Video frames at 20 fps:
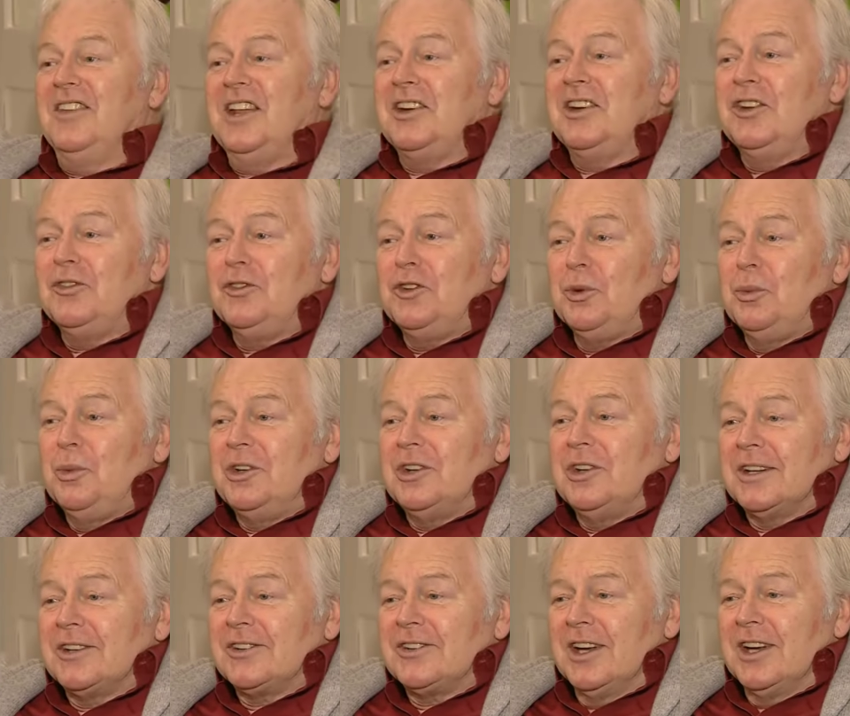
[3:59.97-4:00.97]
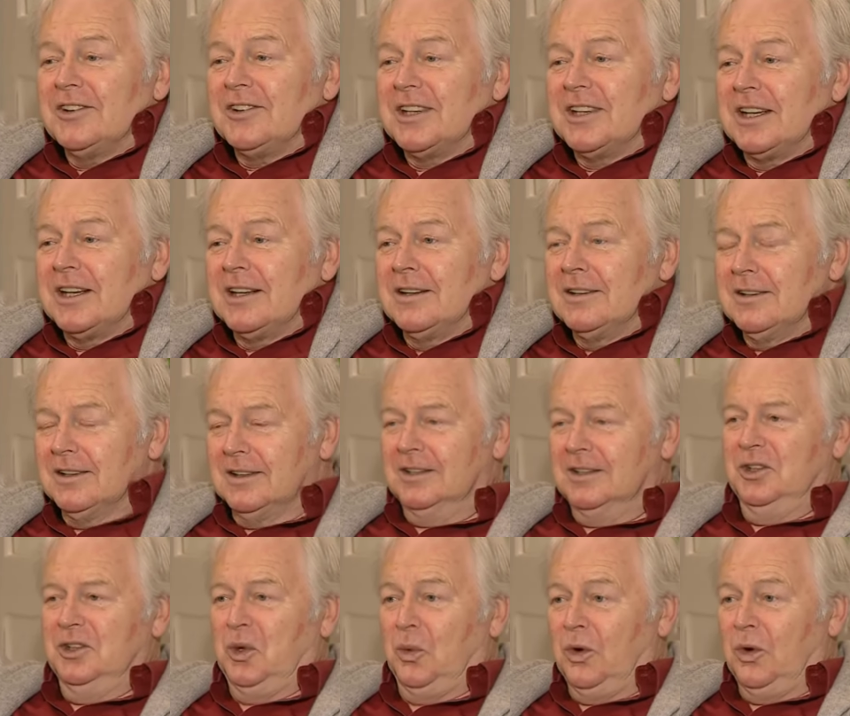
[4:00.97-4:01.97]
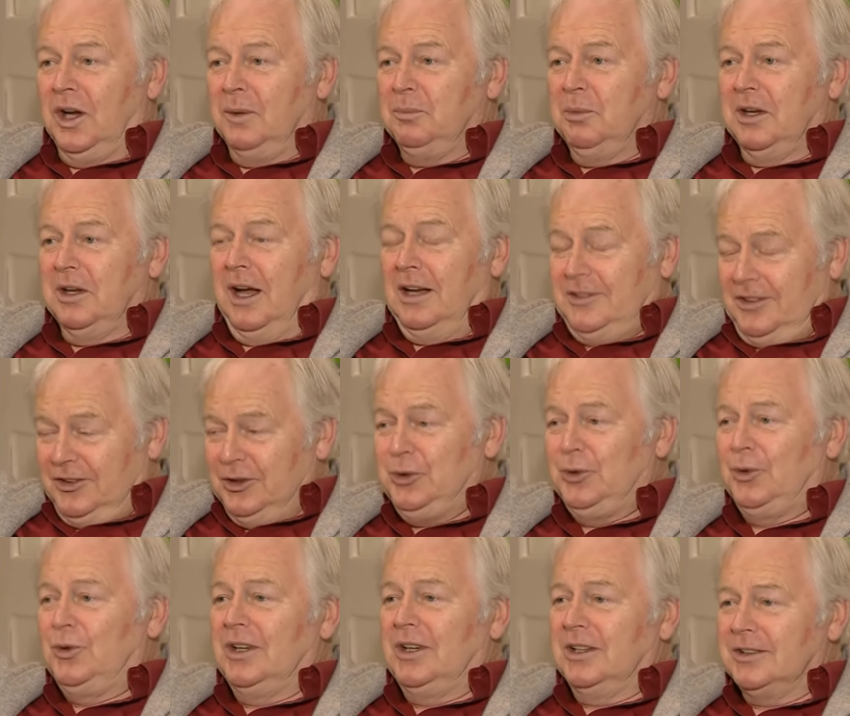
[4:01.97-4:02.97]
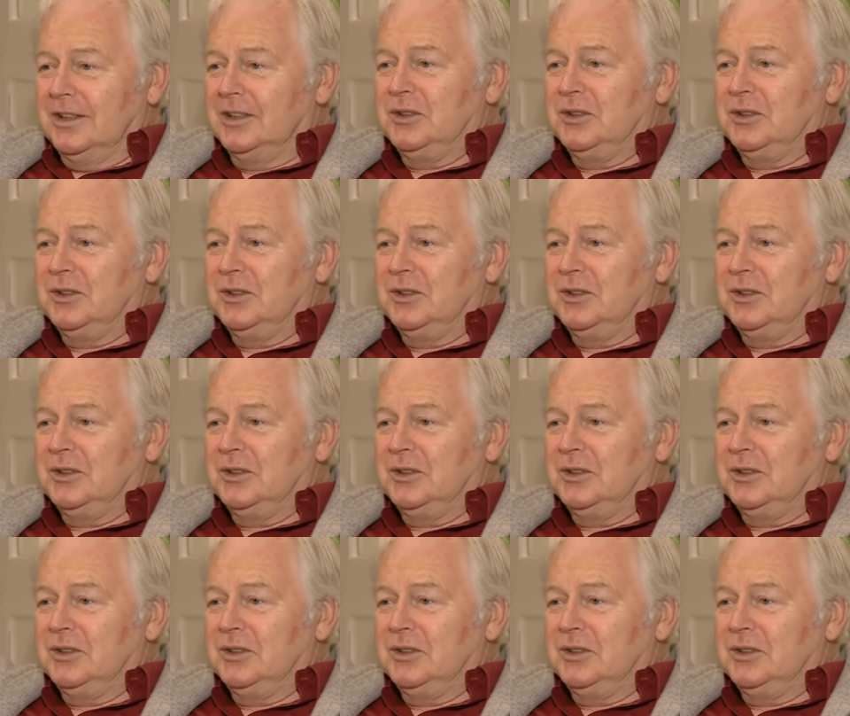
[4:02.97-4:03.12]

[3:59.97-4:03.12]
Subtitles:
And then you immediately start thinking, I don't know why, but I do.